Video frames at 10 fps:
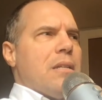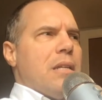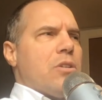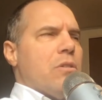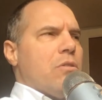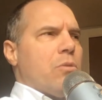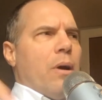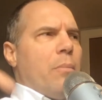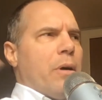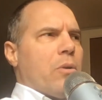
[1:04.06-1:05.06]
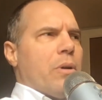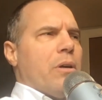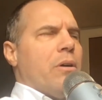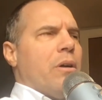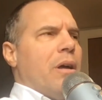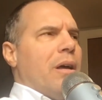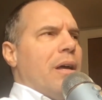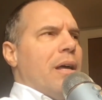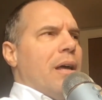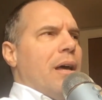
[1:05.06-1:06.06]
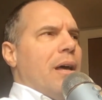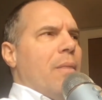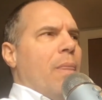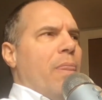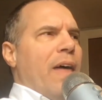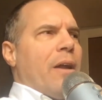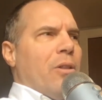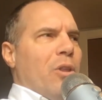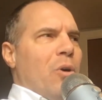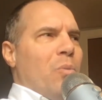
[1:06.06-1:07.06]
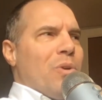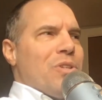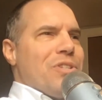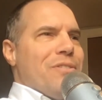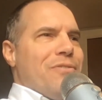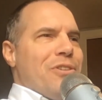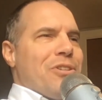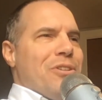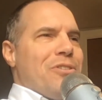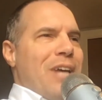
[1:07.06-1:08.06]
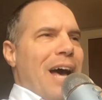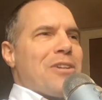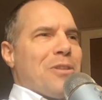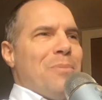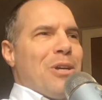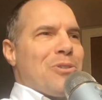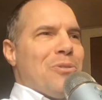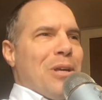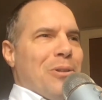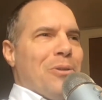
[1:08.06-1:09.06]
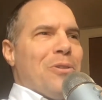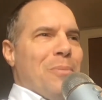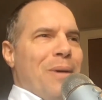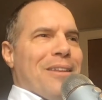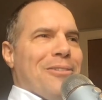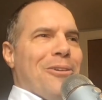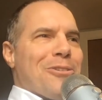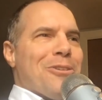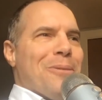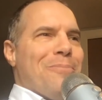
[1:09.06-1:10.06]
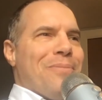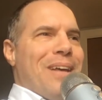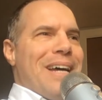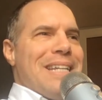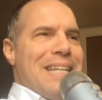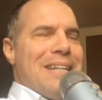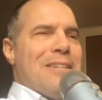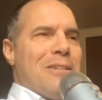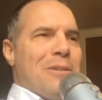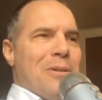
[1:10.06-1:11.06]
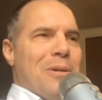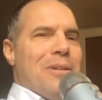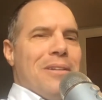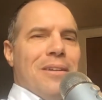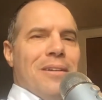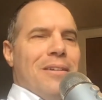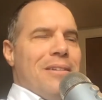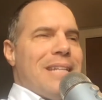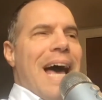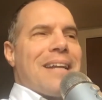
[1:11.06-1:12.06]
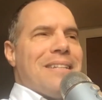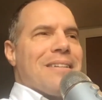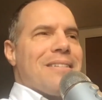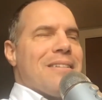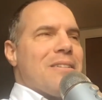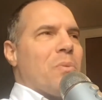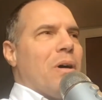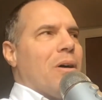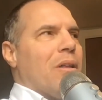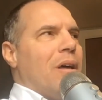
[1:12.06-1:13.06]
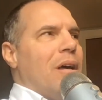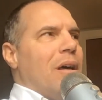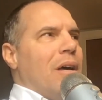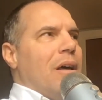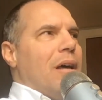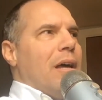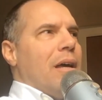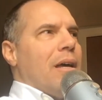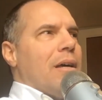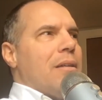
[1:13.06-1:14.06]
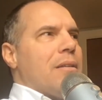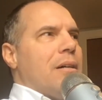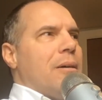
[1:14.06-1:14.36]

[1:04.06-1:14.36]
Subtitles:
teacher throughout my career, that alone wasn't sufficient to actually make sure they learned the math long term. I needed good tactics as well. And